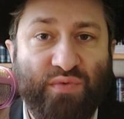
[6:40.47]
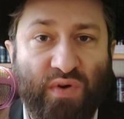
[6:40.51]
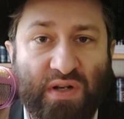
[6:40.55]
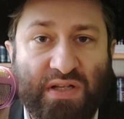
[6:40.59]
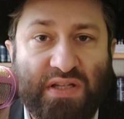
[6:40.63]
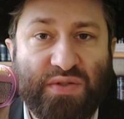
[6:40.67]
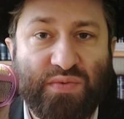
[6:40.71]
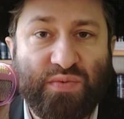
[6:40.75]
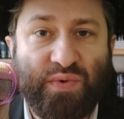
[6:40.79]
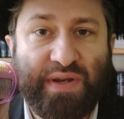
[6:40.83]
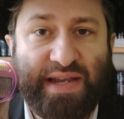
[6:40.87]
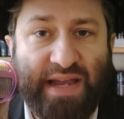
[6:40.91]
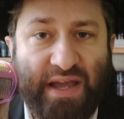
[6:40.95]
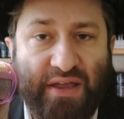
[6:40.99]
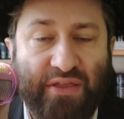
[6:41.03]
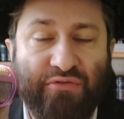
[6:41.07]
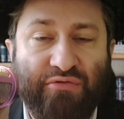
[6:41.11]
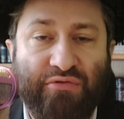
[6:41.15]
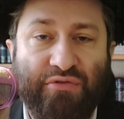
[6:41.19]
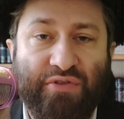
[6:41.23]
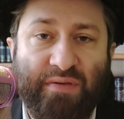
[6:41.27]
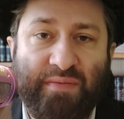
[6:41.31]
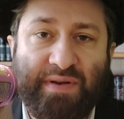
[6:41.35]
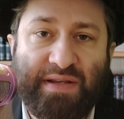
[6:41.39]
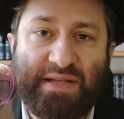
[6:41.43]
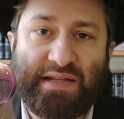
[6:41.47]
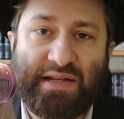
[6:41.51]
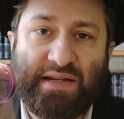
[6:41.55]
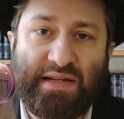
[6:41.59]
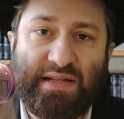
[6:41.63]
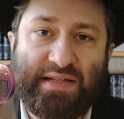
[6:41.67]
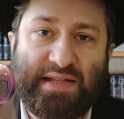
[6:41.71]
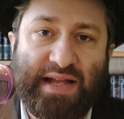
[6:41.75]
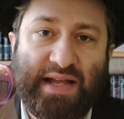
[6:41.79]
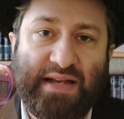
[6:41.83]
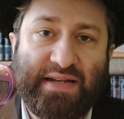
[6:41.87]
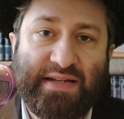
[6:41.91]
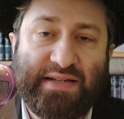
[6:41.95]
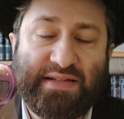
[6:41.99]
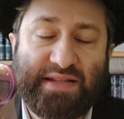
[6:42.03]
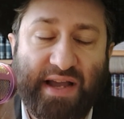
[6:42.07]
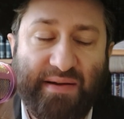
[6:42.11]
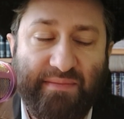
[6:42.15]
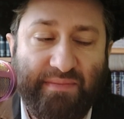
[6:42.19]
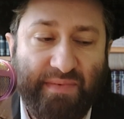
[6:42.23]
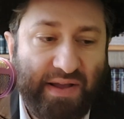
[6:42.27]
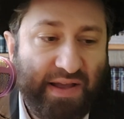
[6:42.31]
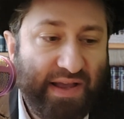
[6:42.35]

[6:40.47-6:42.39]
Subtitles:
once we get through the misunderstandings.